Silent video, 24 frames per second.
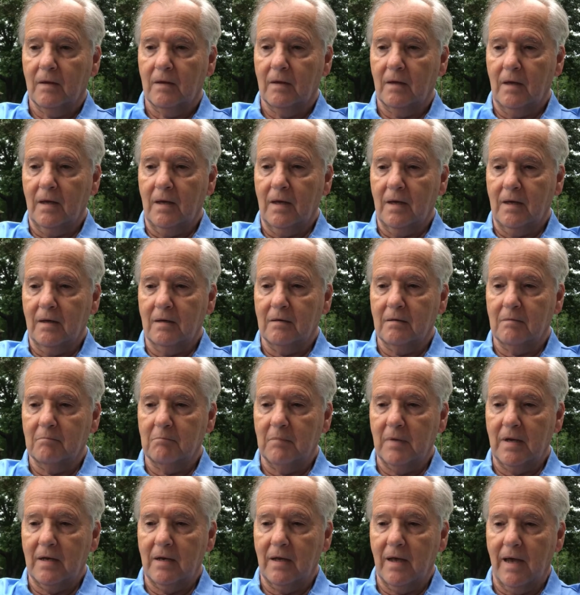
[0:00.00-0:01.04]
and
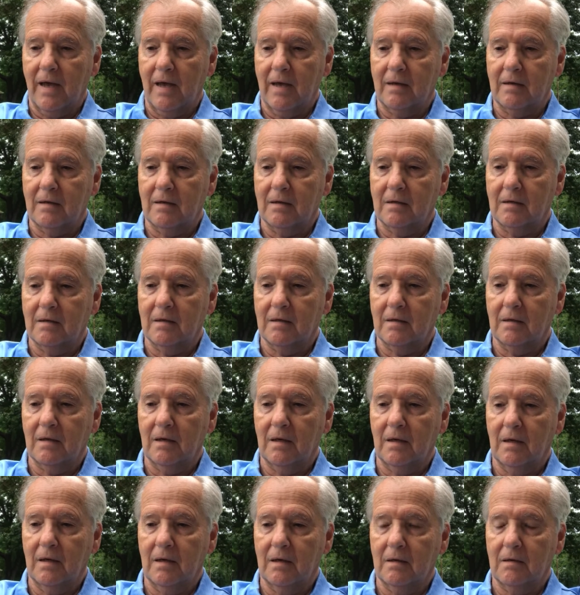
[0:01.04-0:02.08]
Manhattan
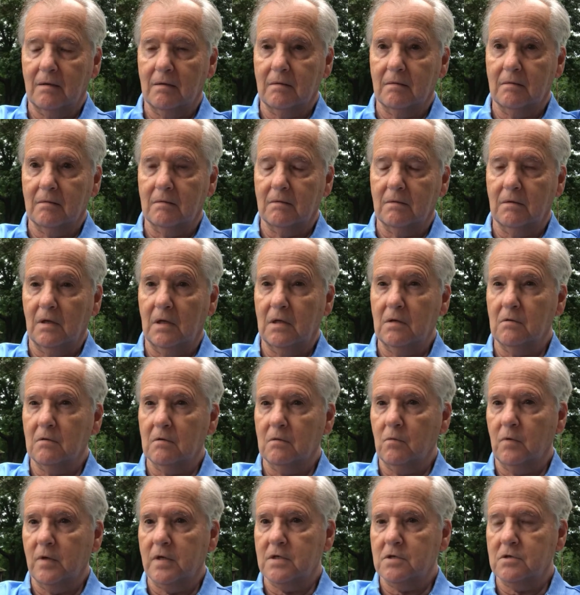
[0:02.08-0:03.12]
and lower
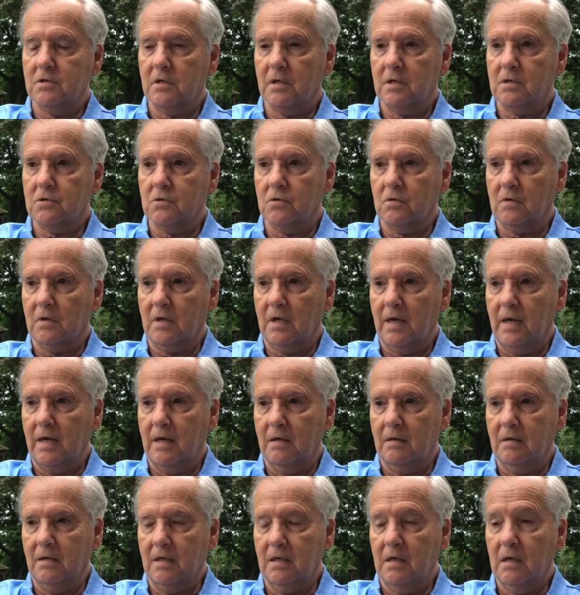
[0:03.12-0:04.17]
Westchester
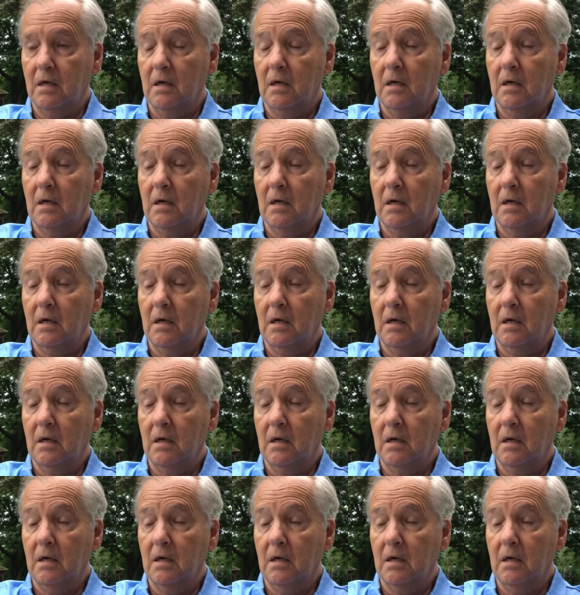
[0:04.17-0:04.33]
County,